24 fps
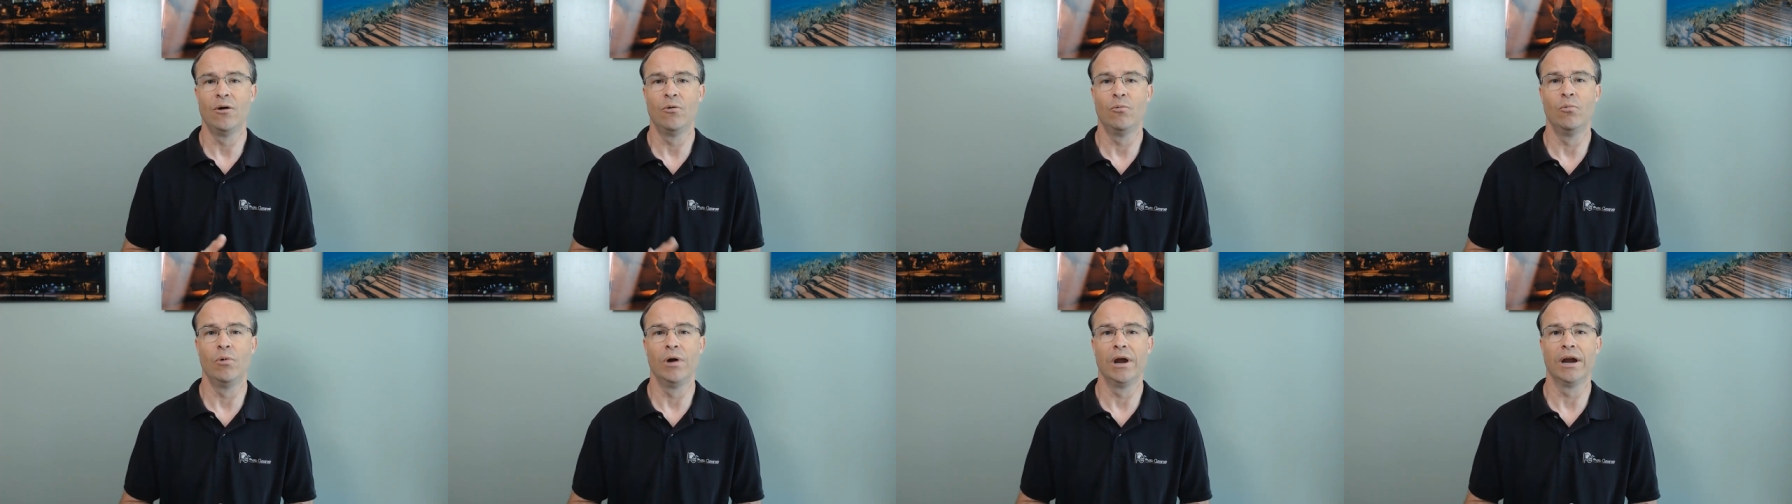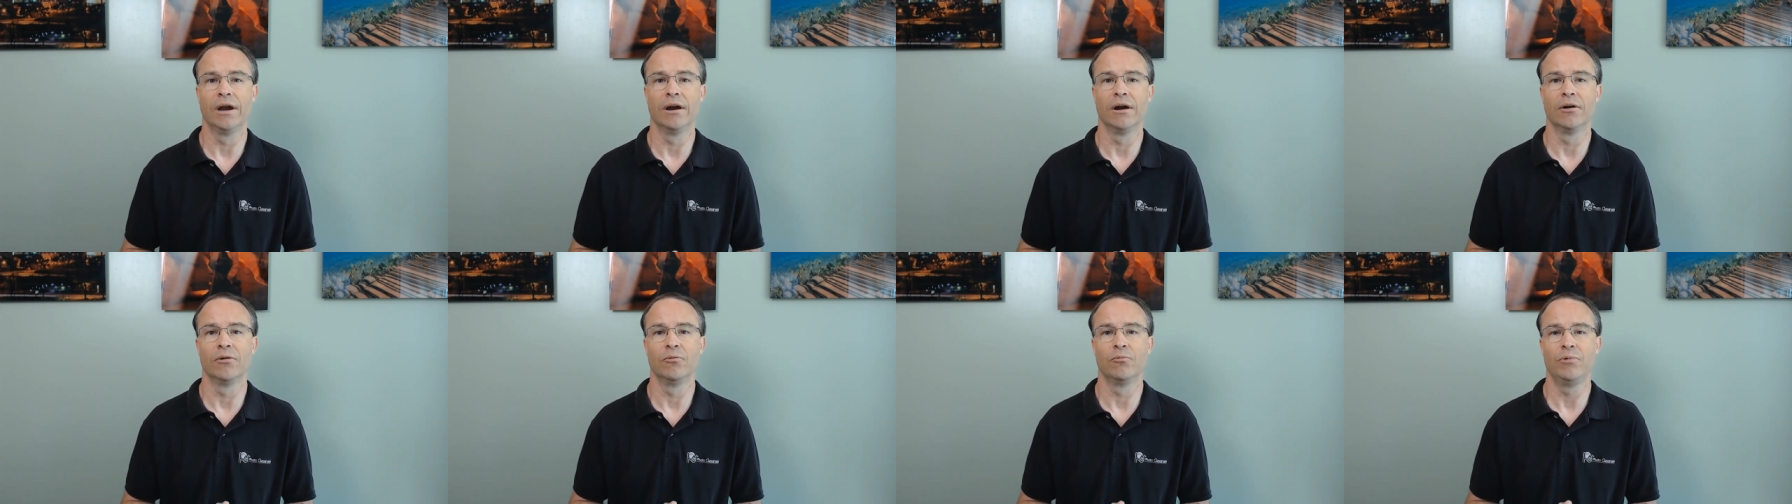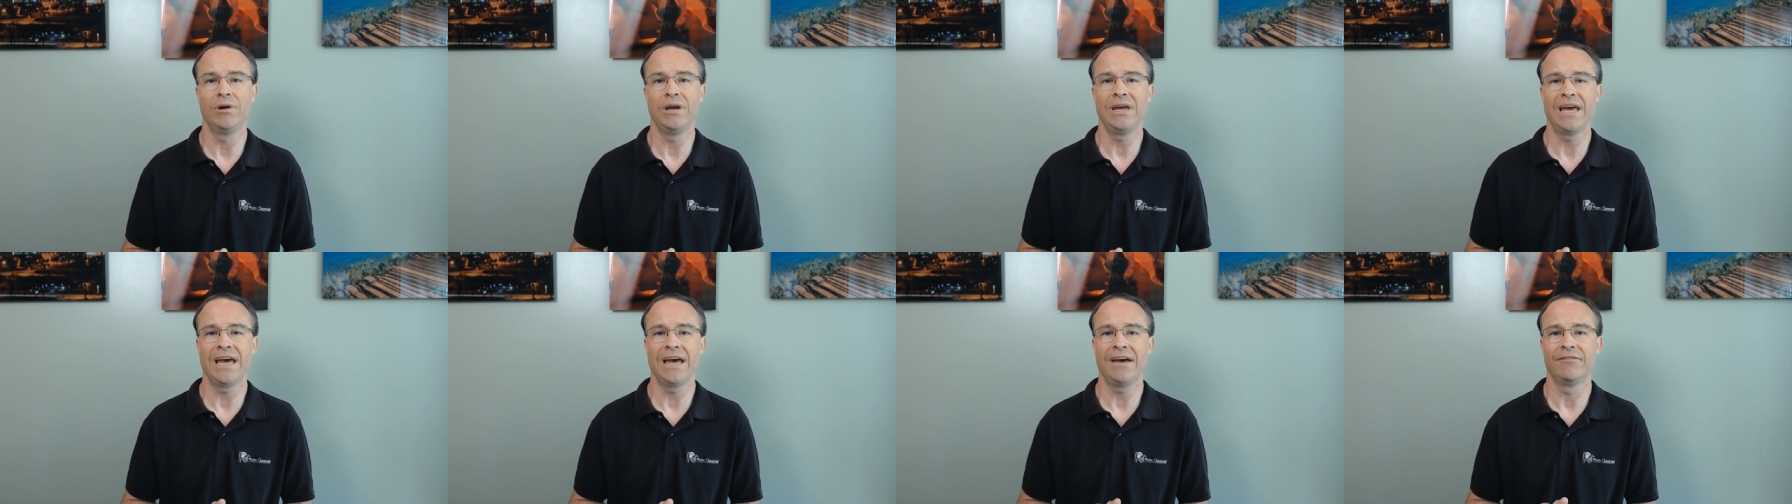where
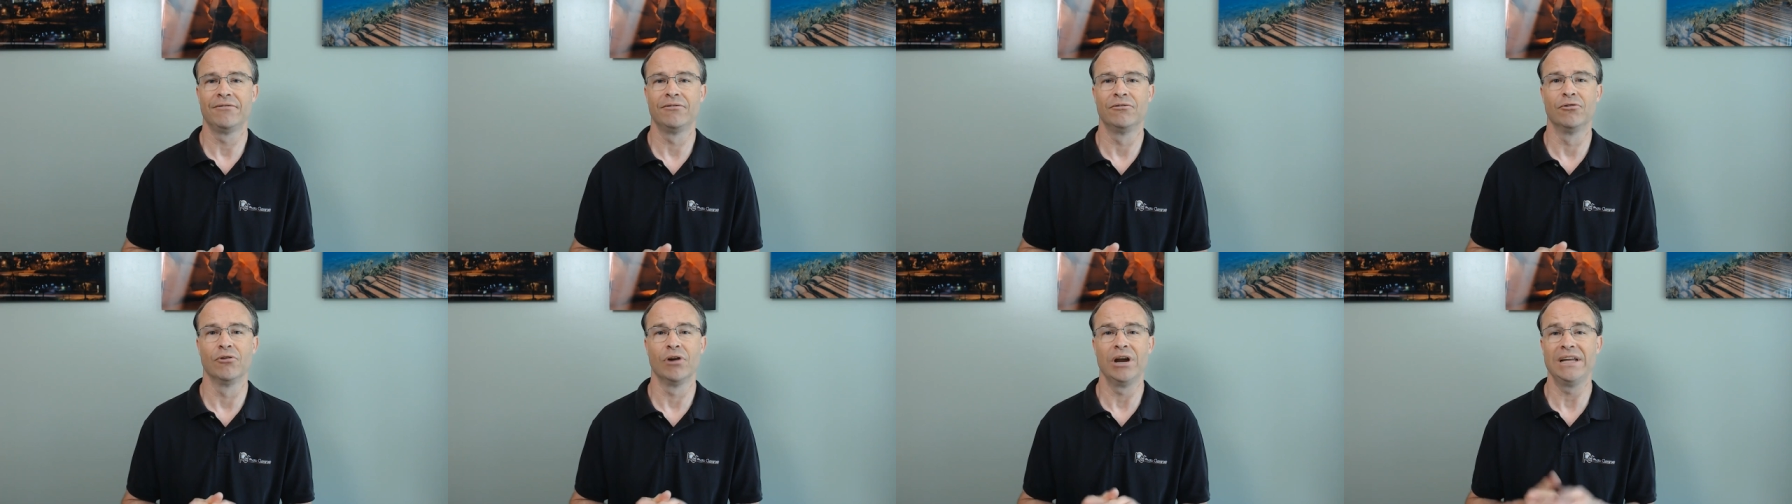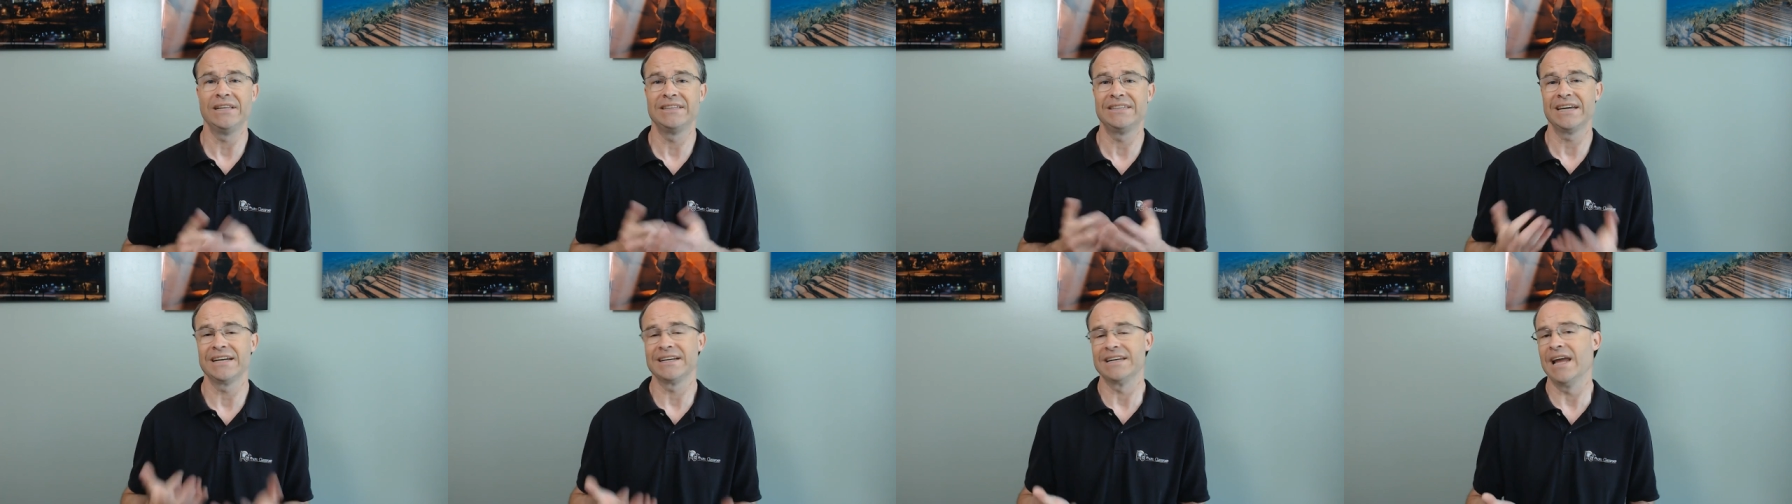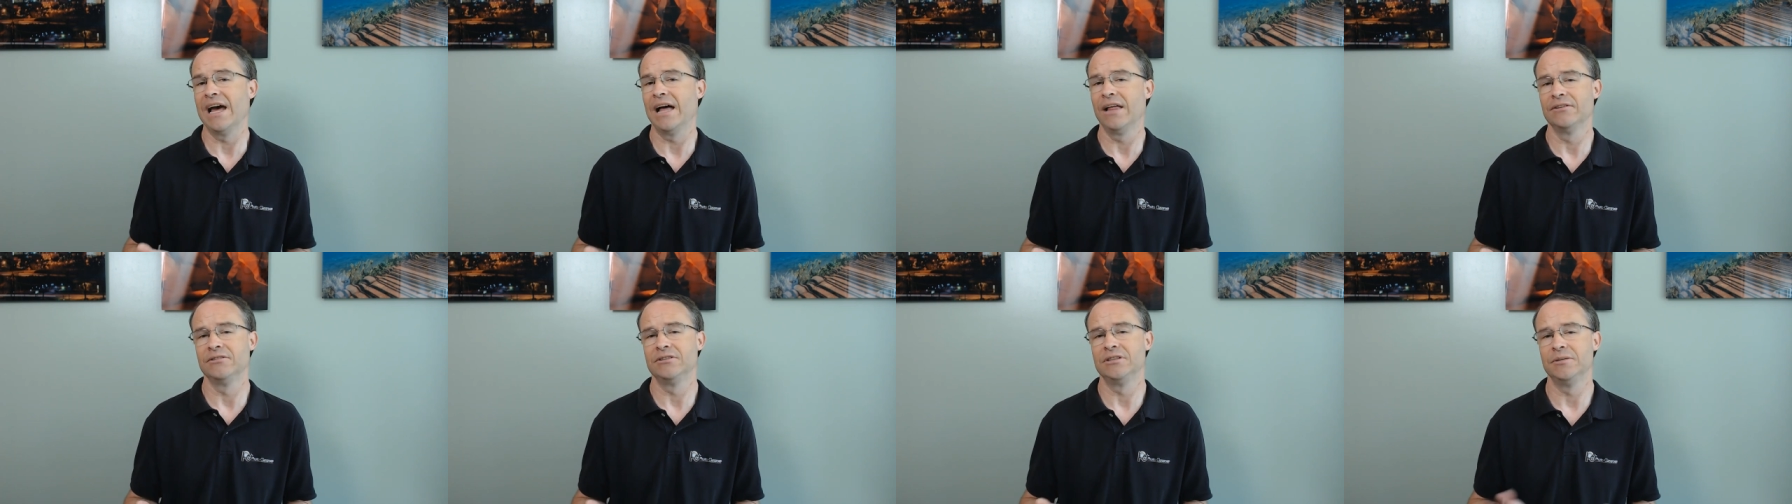we have great
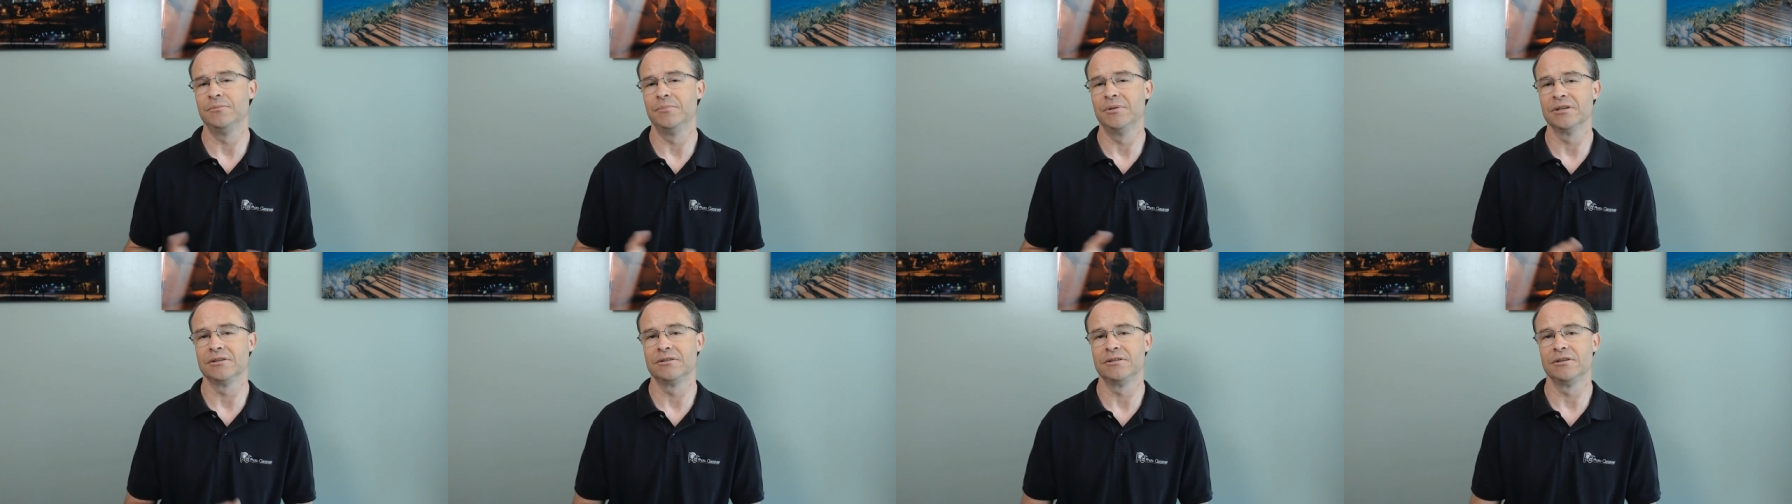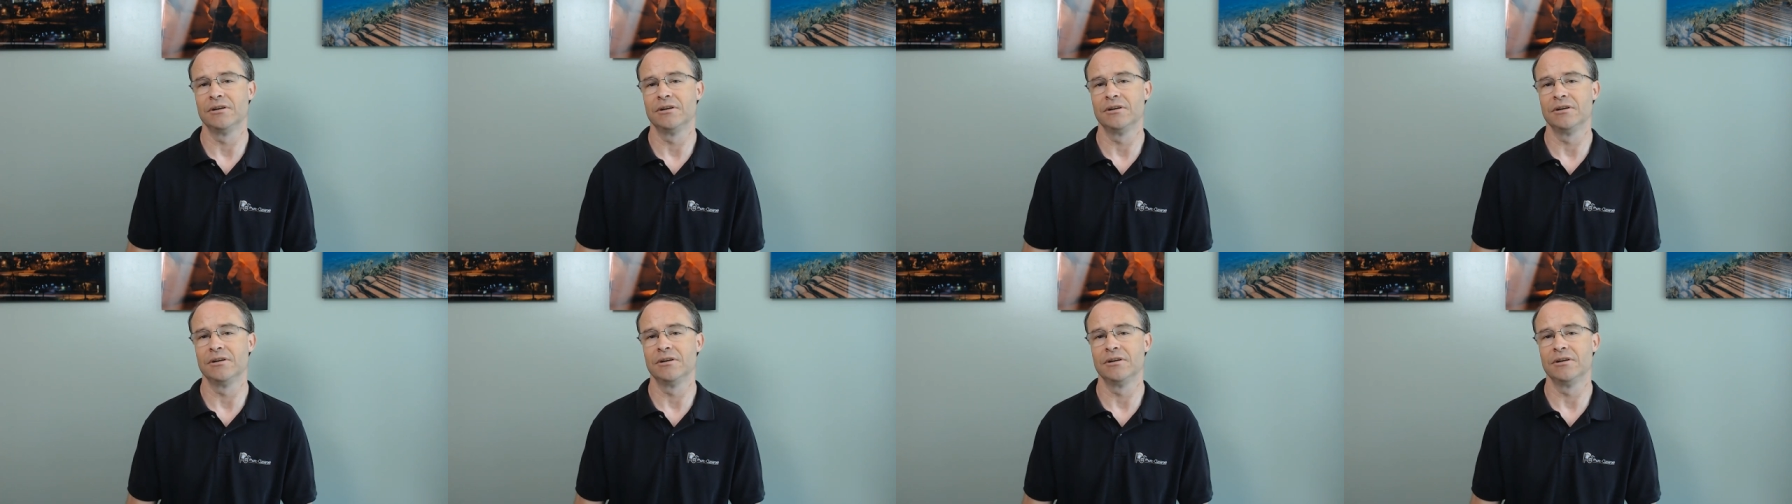technology built